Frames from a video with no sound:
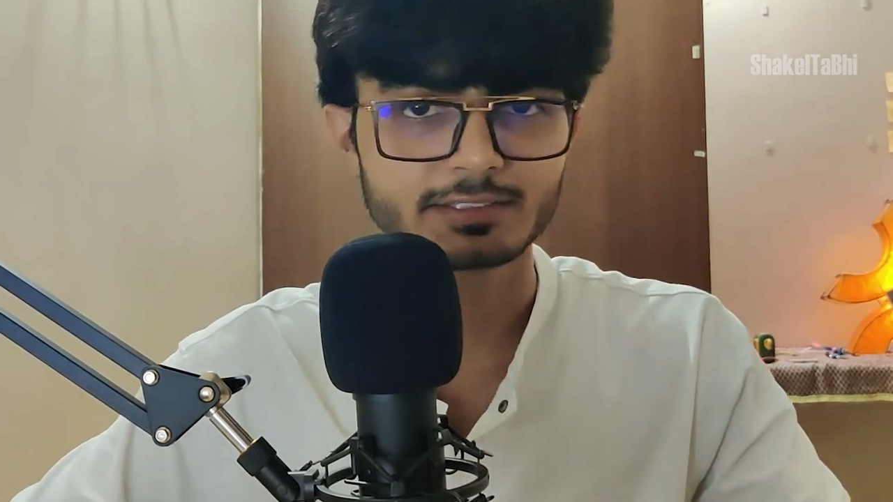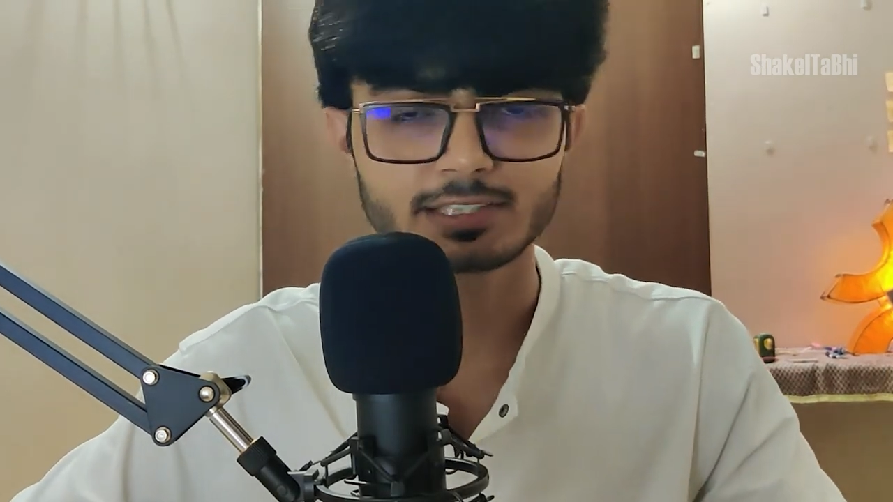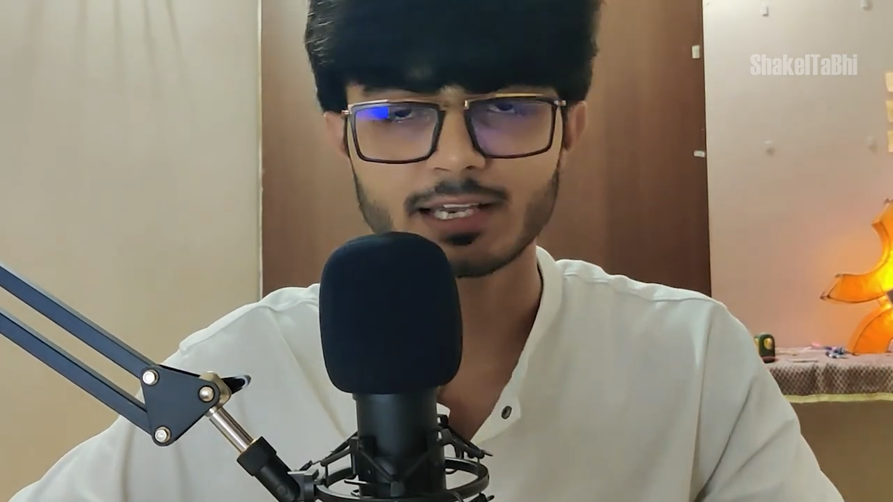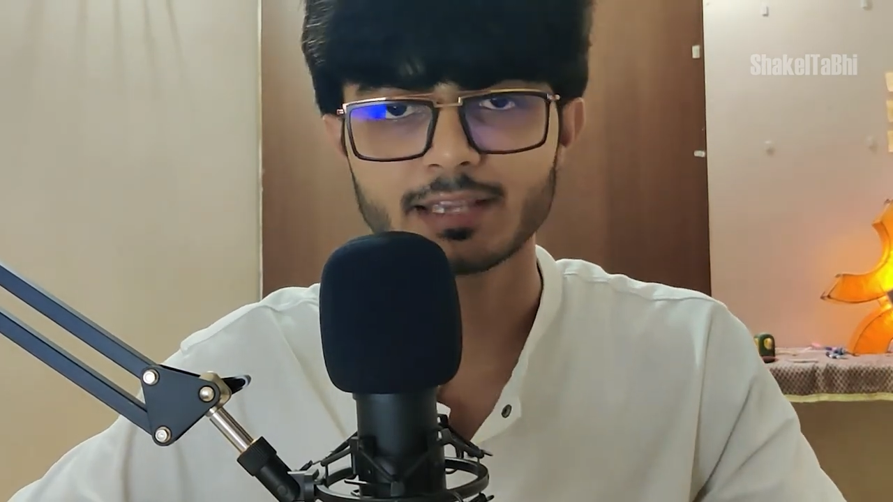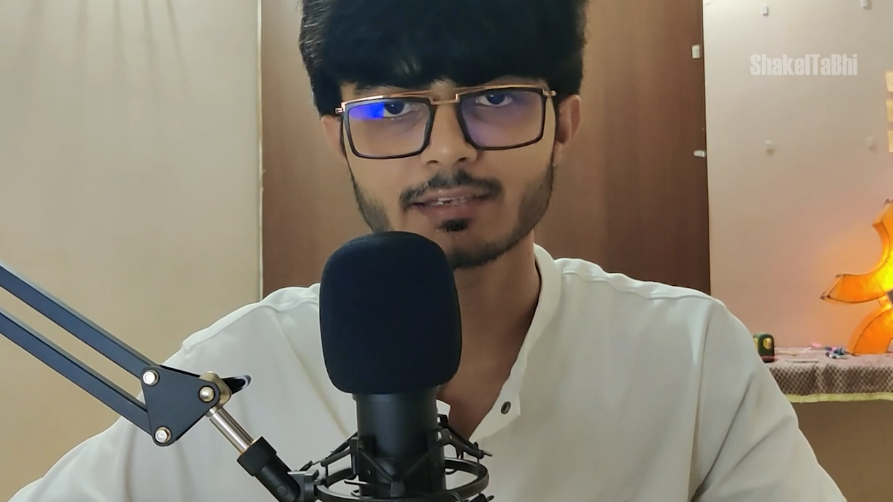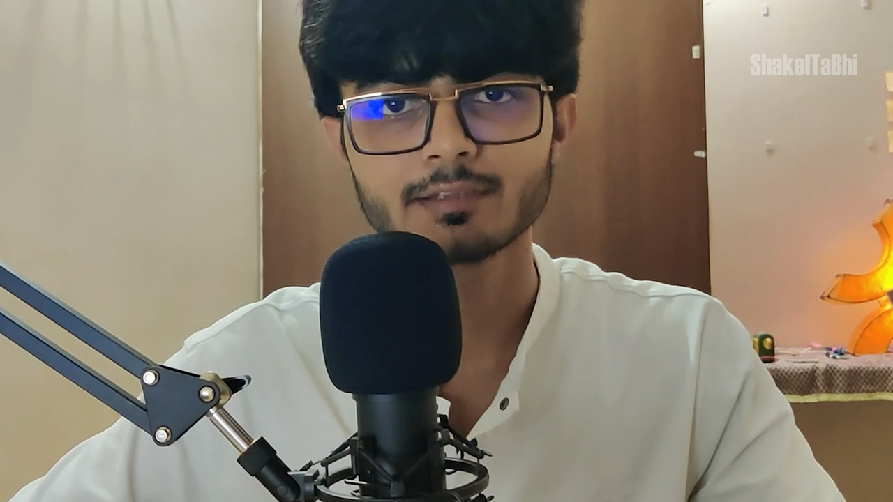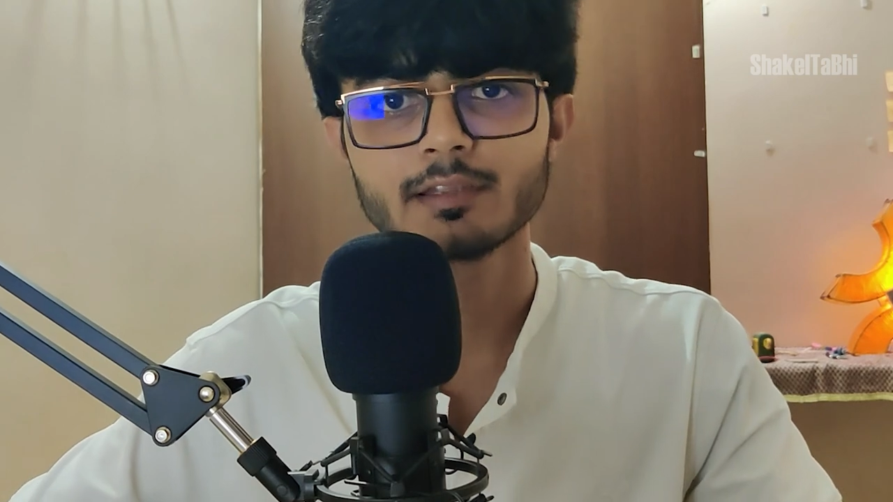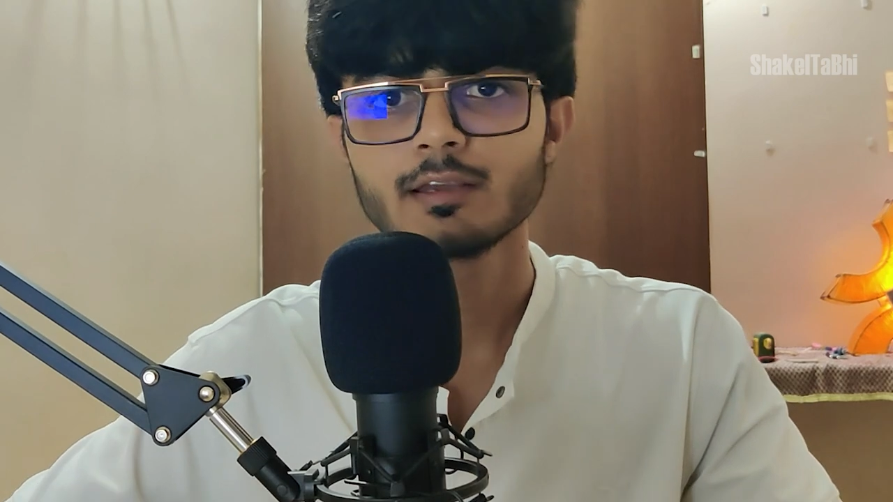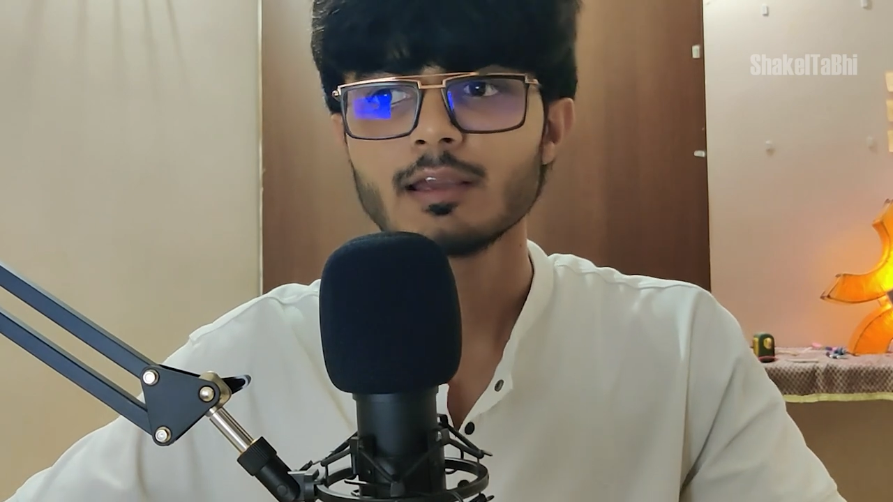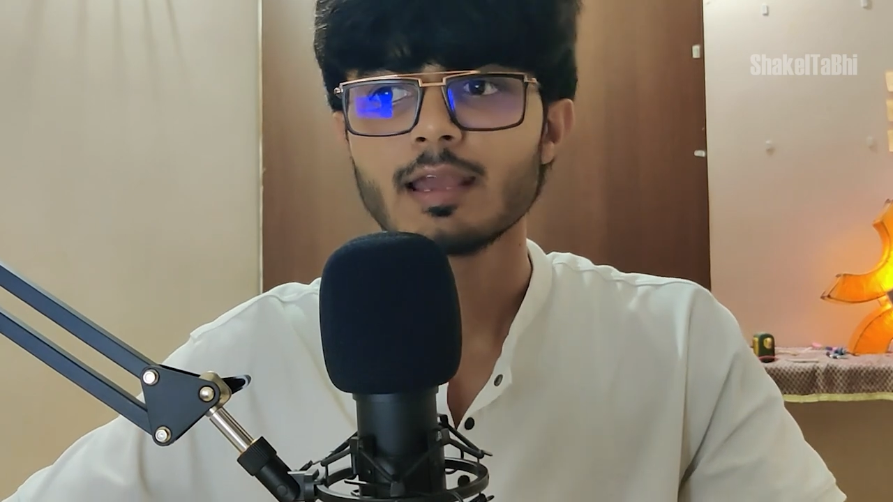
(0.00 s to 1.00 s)

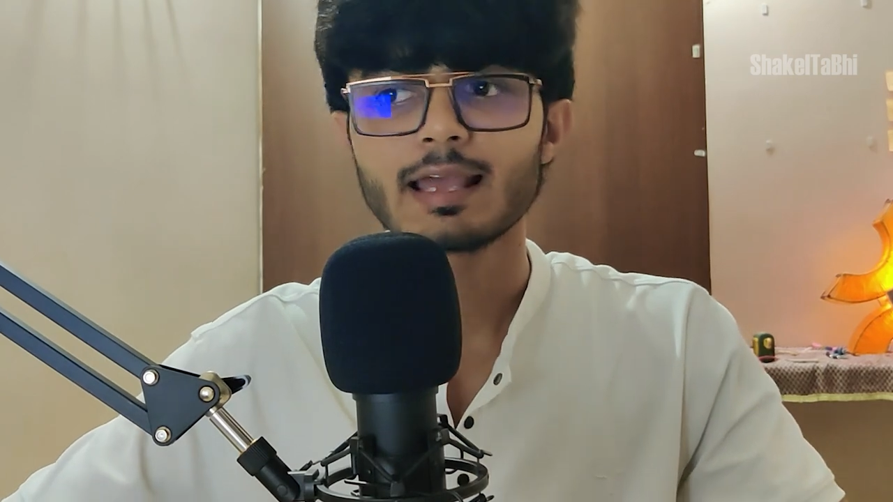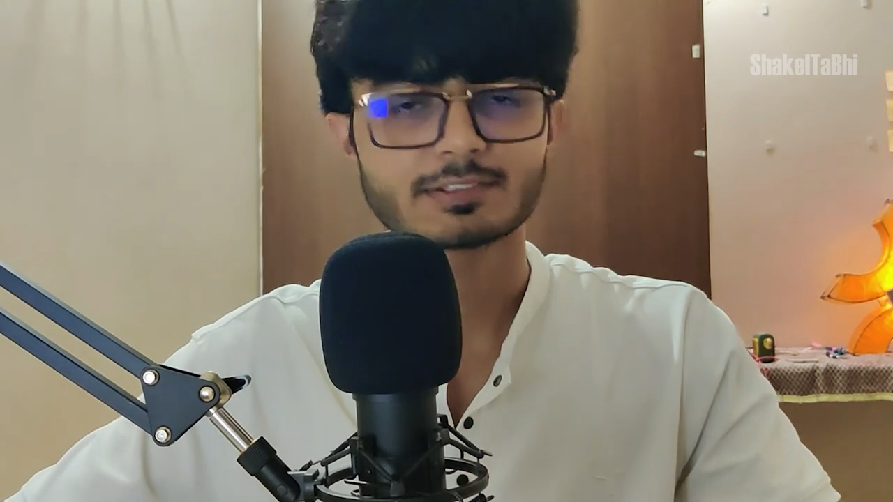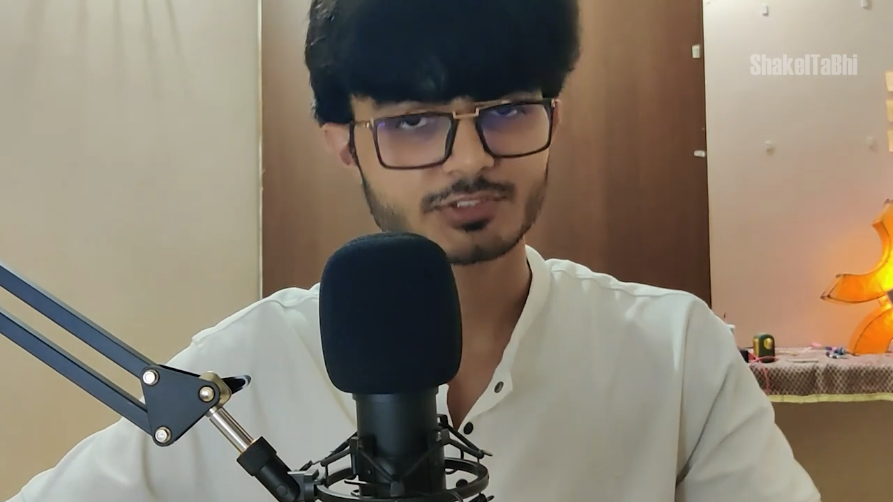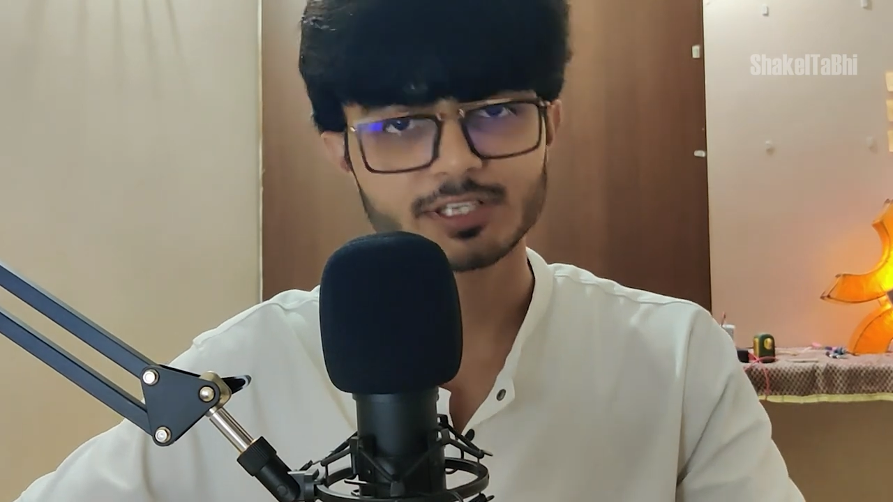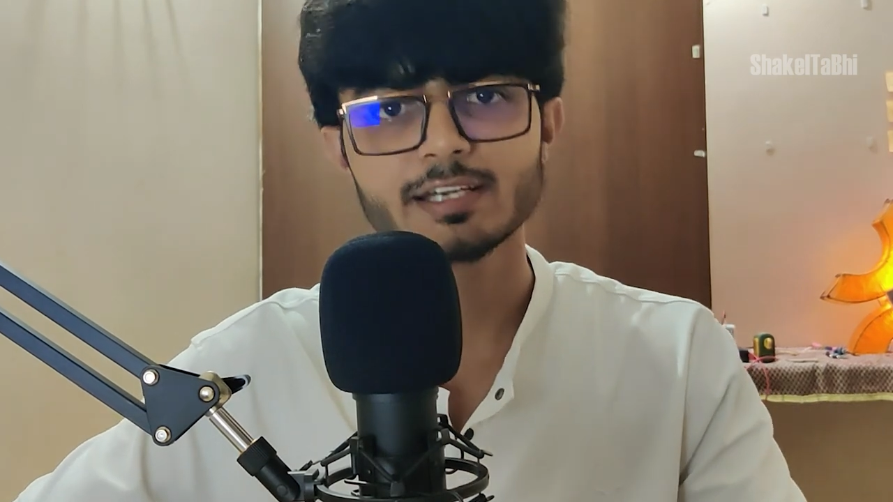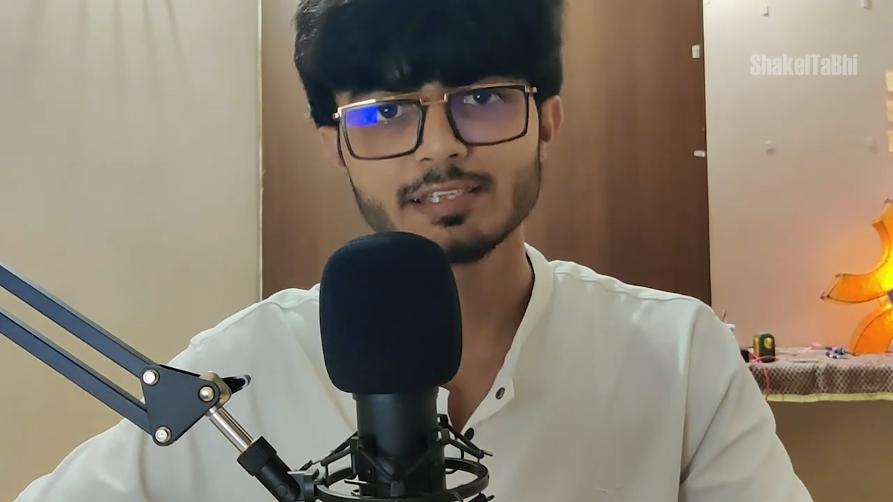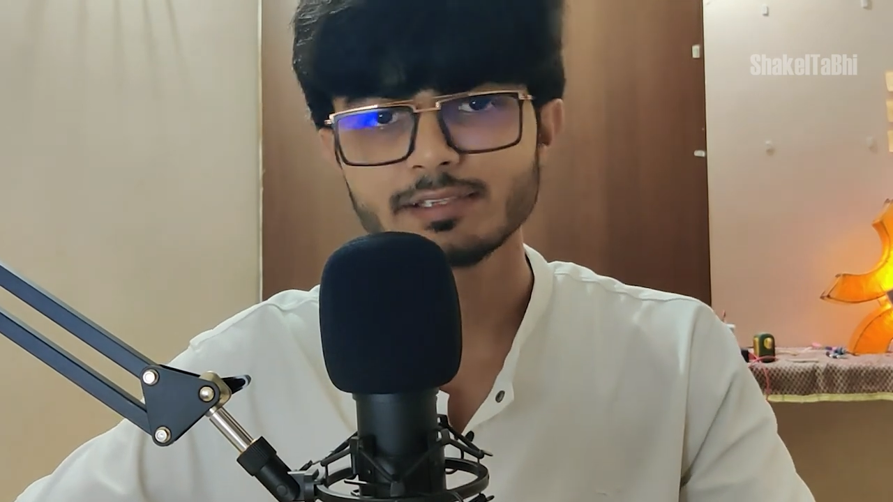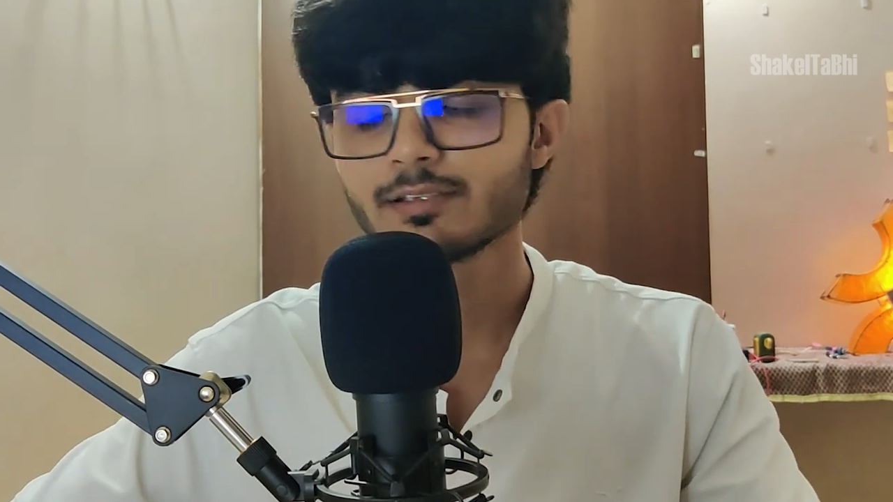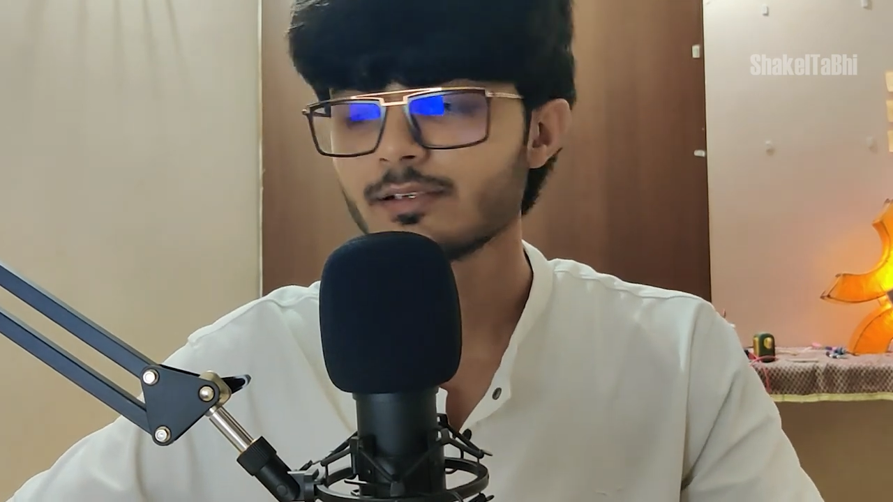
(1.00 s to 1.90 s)
Design, HCD,